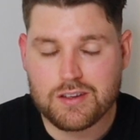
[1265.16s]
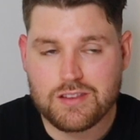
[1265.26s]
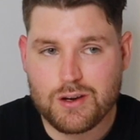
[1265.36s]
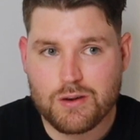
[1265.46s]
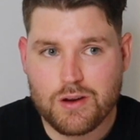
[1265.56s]
I
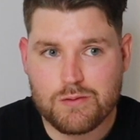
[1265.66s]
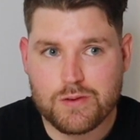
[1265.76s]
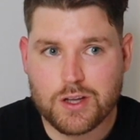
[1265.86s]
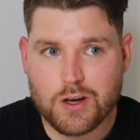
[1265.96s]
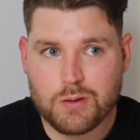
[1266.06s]
said, I
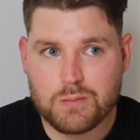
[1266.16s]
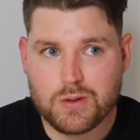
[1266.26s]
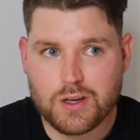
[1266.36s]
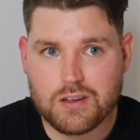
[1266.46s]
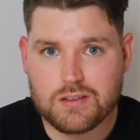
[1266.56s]
really hope
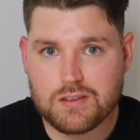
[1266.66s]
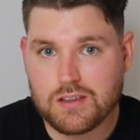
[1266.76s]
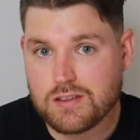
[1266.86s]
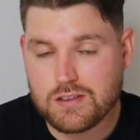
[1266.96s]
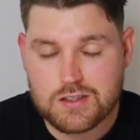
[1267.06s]

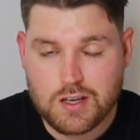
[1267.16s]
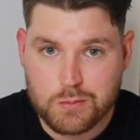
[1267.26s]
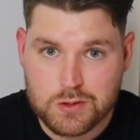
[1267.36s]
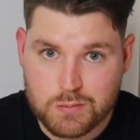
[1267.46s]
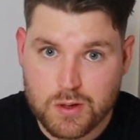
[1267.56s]
this
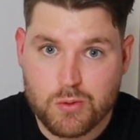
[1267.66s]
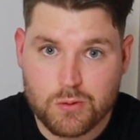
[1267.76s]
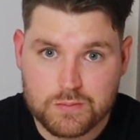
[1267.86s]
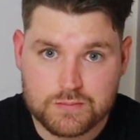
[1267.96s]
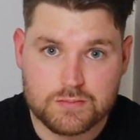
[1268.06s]
helps some people,